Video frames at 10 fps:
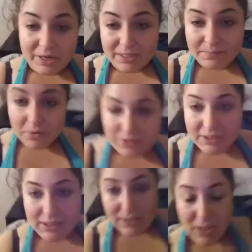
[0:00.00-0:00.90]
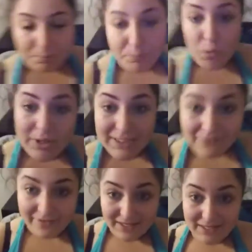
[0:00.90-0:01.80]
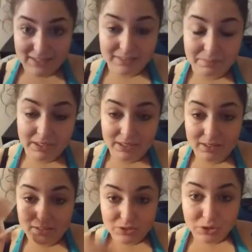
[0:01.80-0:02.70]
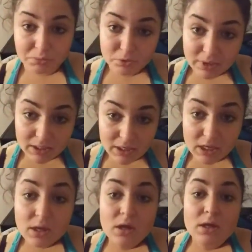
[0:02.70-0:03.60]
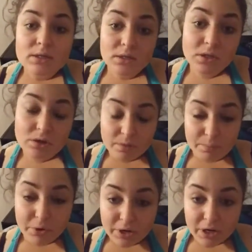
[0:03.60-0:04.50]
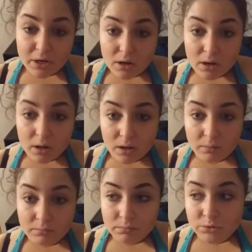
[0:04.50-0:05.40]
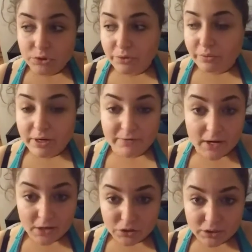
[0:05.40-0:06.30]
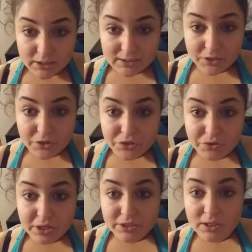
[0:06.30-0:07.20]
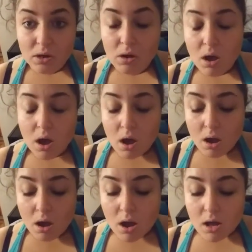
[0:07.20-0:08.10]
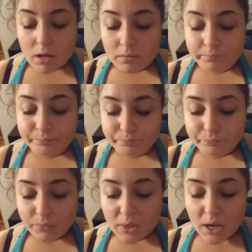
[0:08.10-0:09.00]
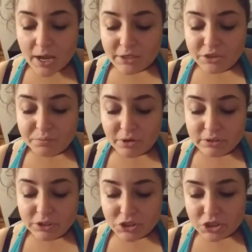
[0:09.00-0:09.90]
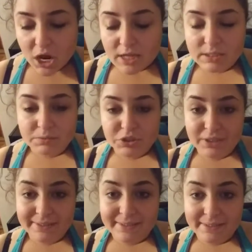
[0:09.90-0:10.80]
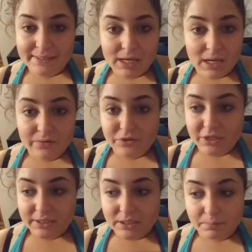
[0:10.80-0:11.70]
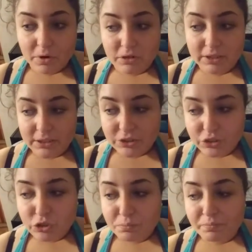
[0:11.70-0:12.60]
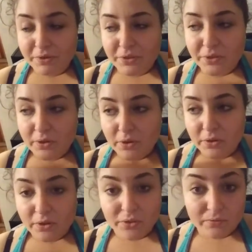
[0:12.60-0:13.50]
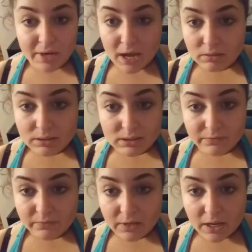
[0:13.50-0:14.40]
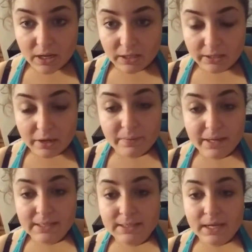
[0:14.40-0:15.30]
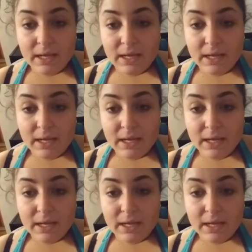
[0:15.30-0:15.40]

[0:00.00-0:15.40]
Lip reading: because protein, the point of it is to be consumed quickly so that you can burn it doing whatever exercise that you're doing. So I do protein shots, which consists of just the protein scoop with the 3 ounces of liquids.